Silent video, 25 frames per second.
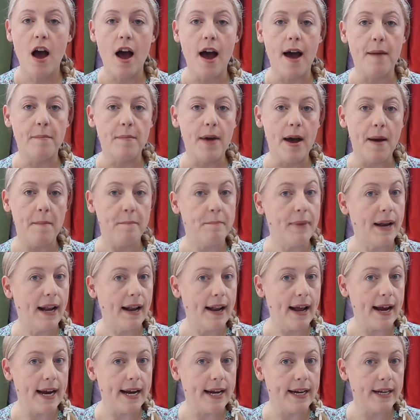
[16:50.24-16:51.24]
a
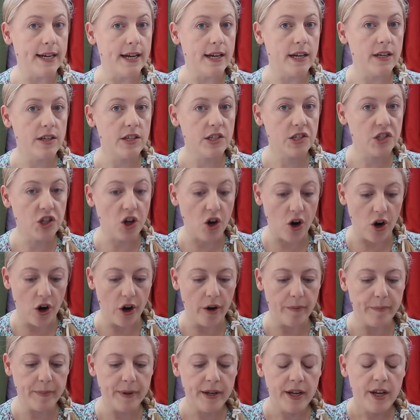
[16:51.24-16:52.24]
plain
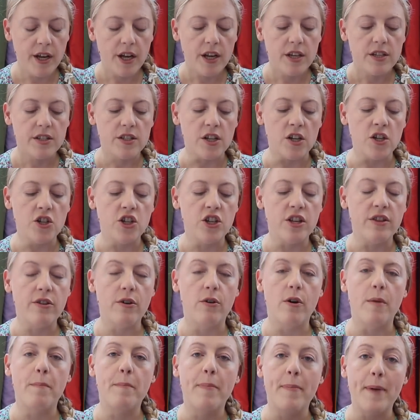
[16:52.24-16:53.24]
top. So she
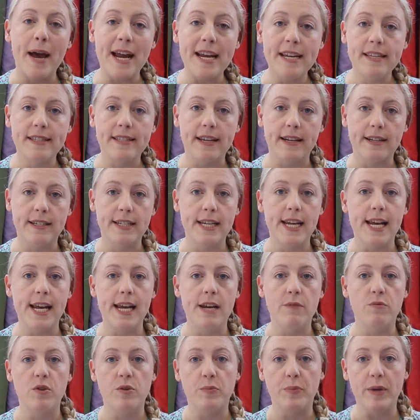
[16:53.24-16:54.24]
thought basic
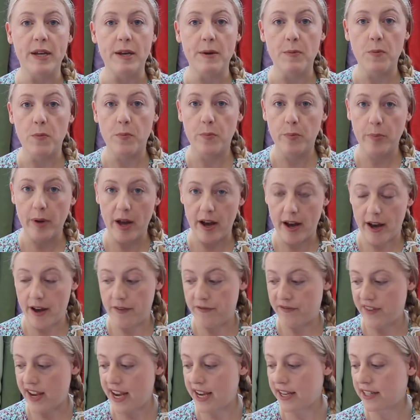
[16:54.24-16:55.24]
tee would be
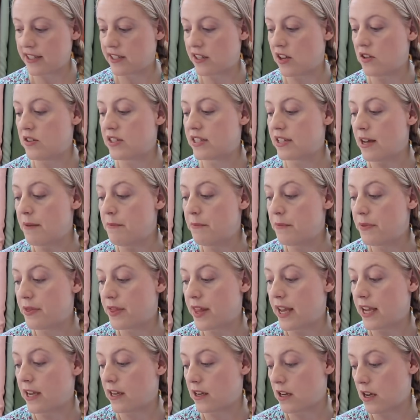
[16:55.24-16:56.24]
perfect, so
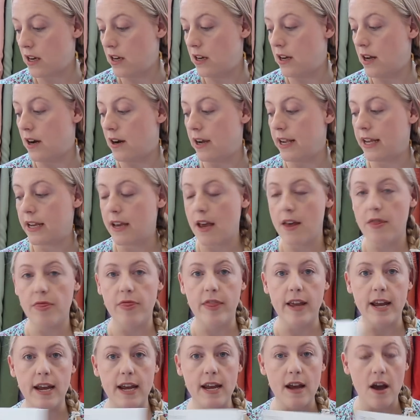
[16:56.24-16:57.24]
something like
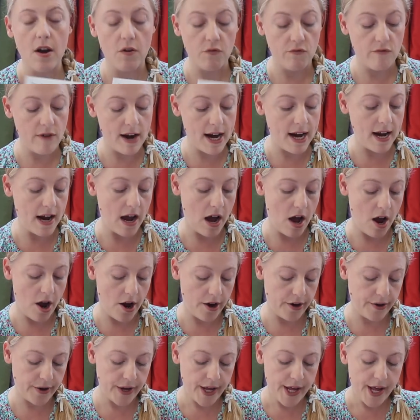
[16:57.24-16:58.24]
the
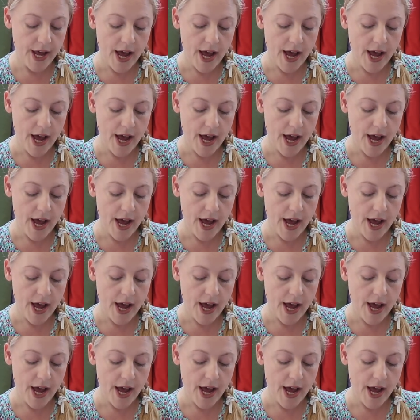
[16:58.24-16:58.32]
Rio